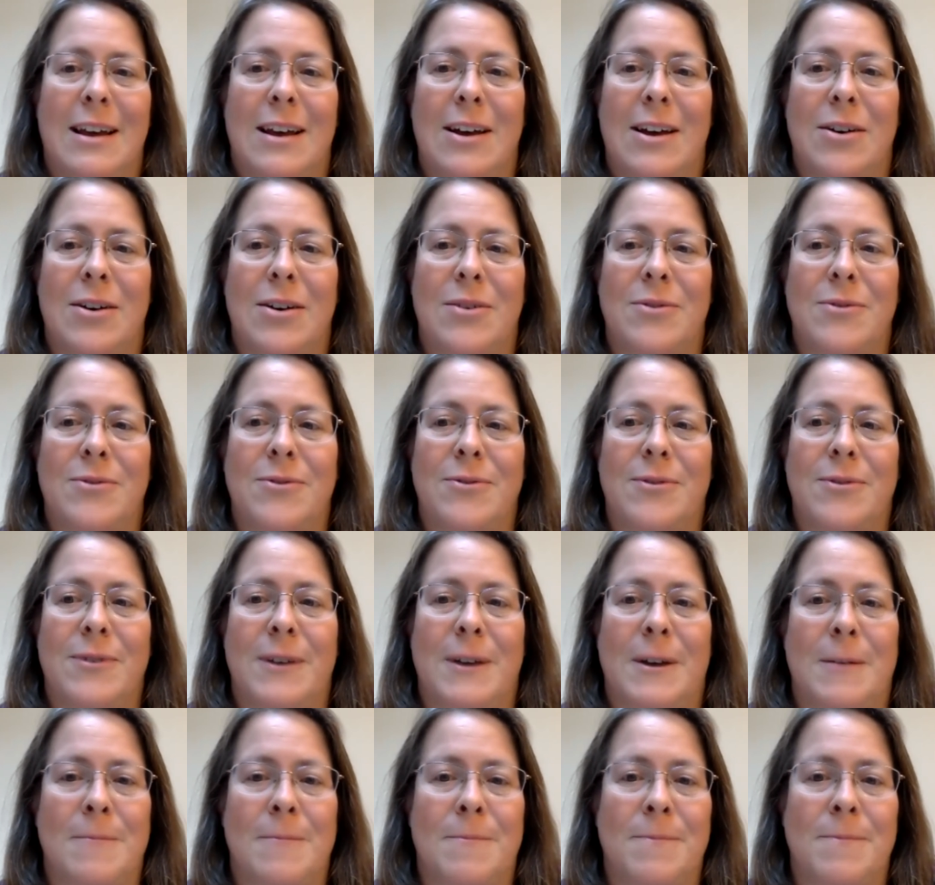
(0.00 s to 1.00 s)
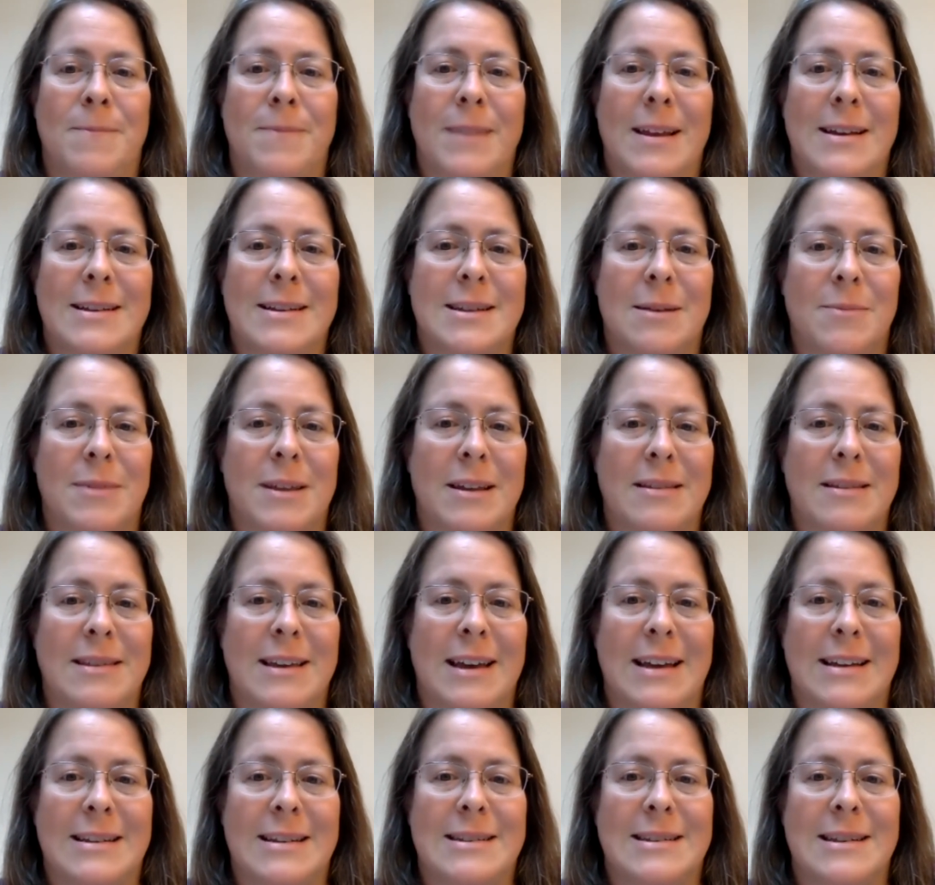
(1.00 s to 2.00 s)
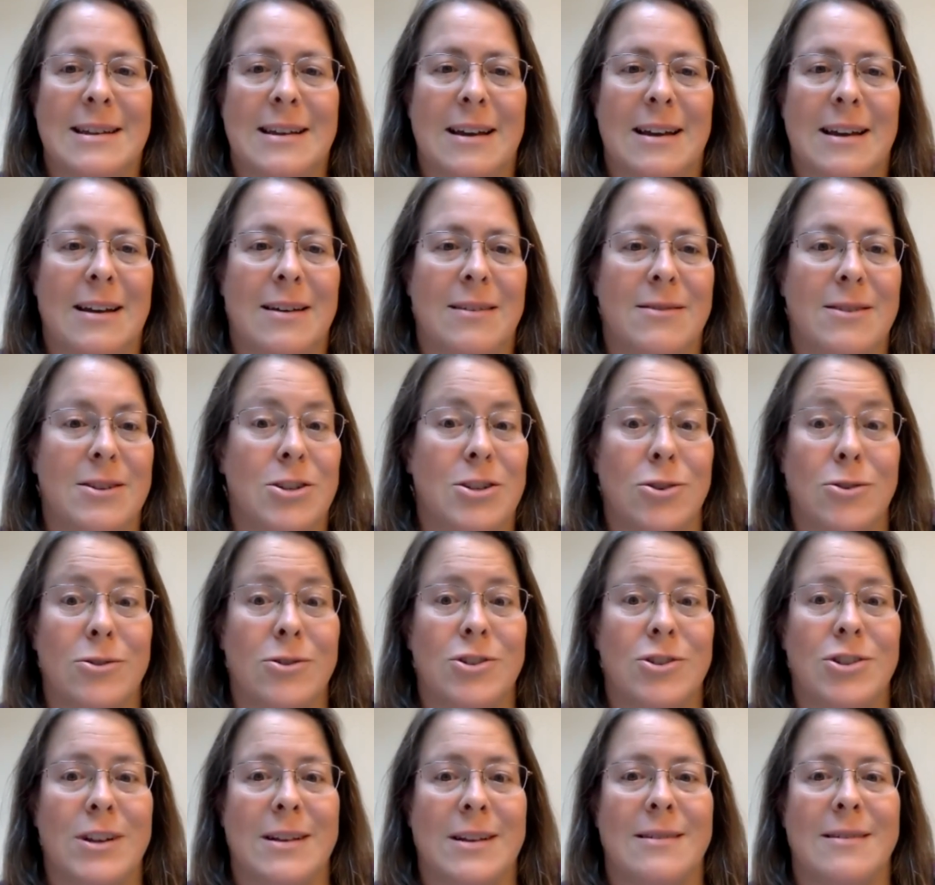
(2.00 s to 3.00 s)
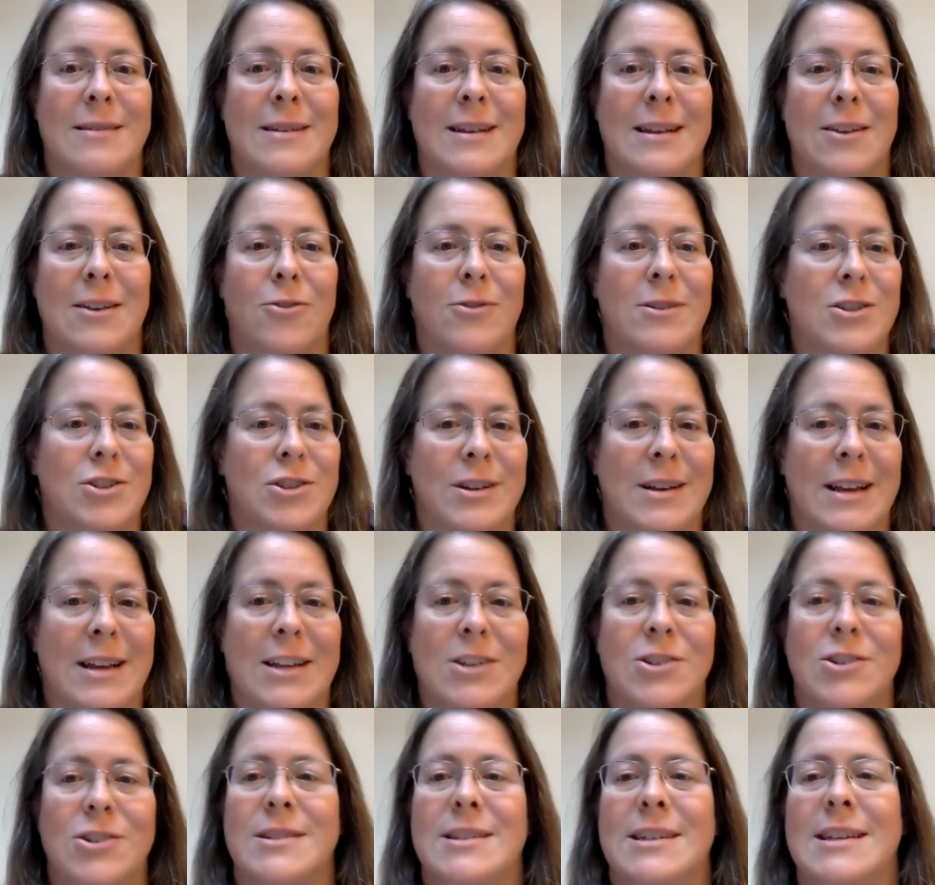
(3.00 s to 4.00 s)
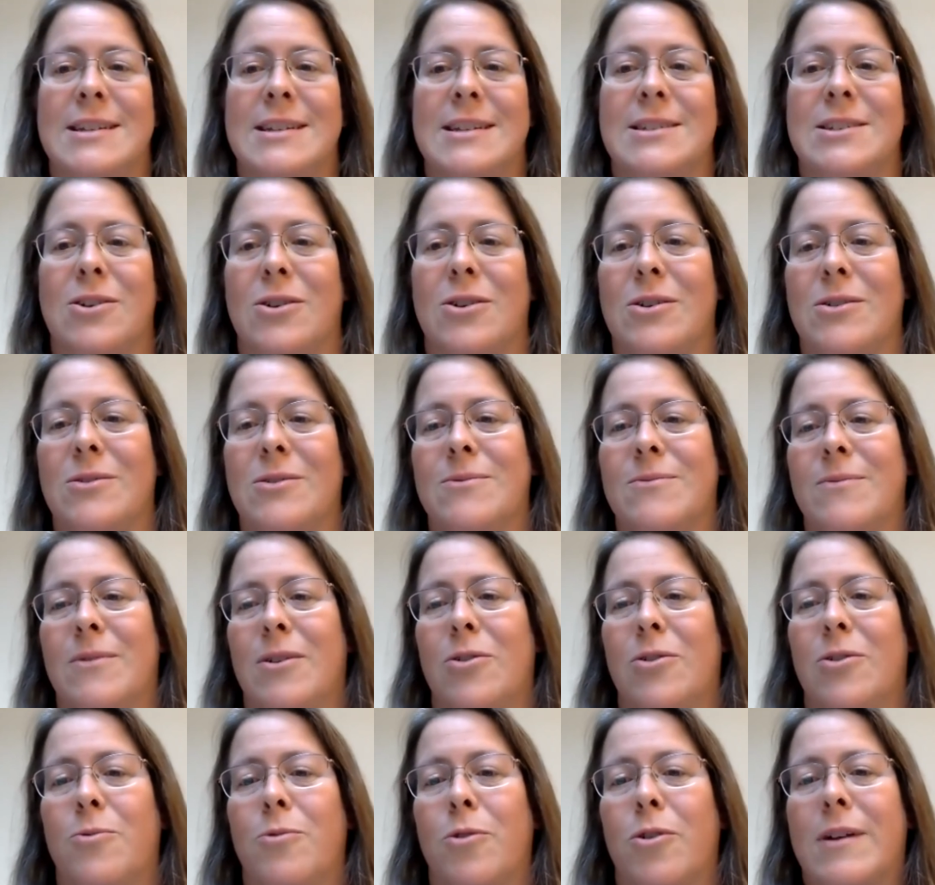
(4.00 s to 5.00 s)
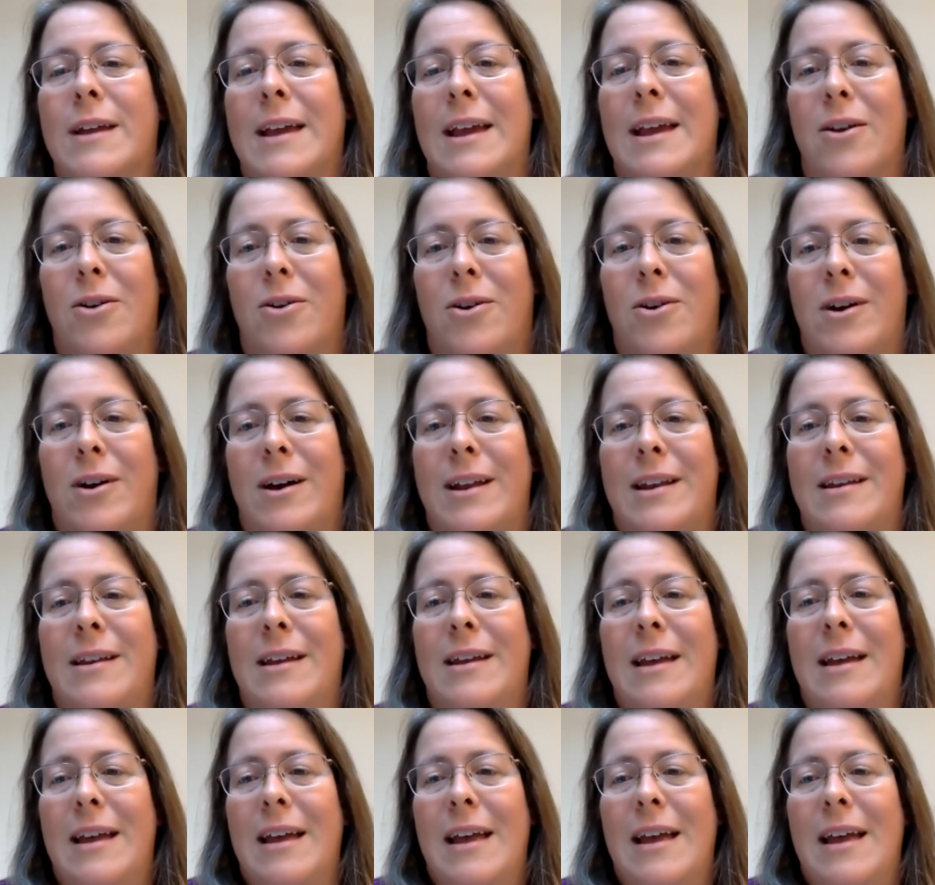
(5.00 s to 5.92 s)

of um, something that uh, the church and, and, Christian agencies are, are working on.